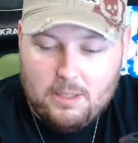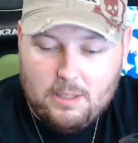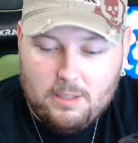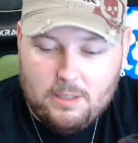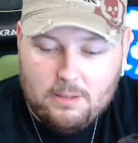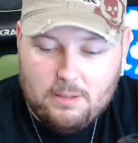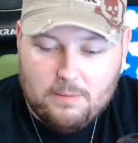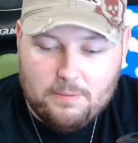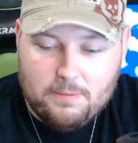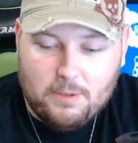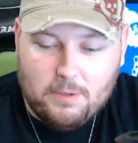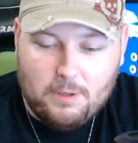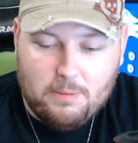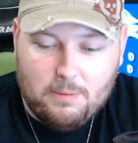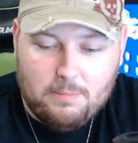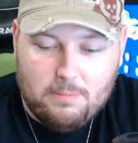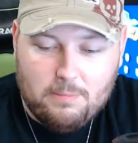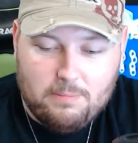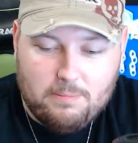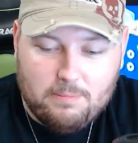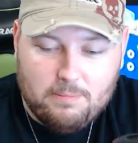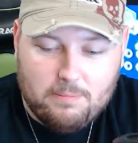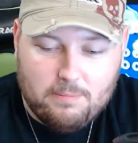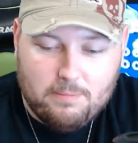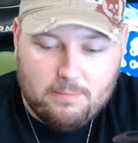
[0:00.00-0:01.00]

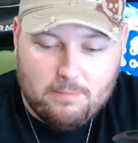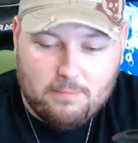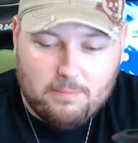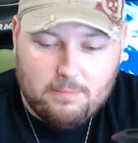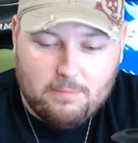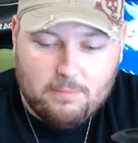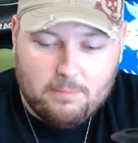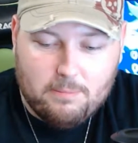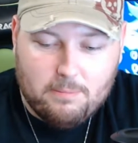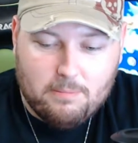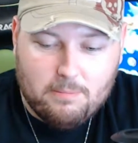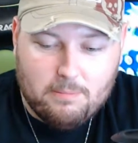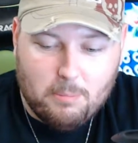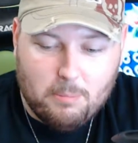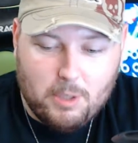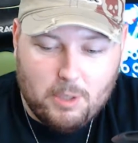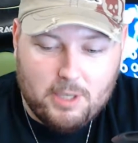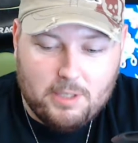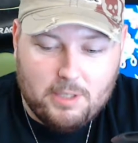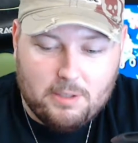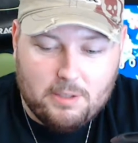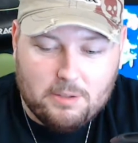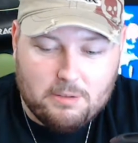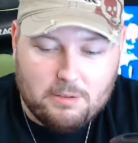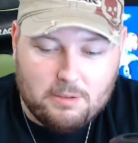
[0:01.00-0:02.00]
from
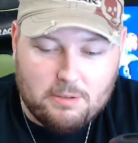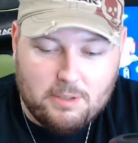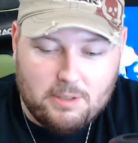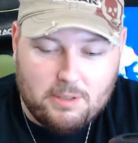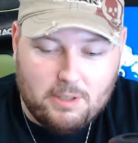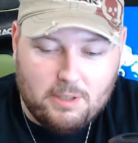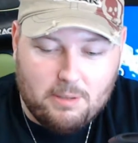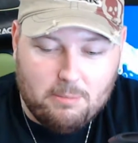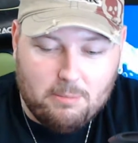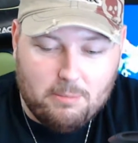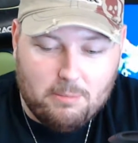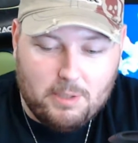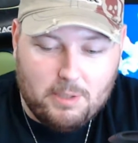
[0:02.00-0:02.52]
my history and a bit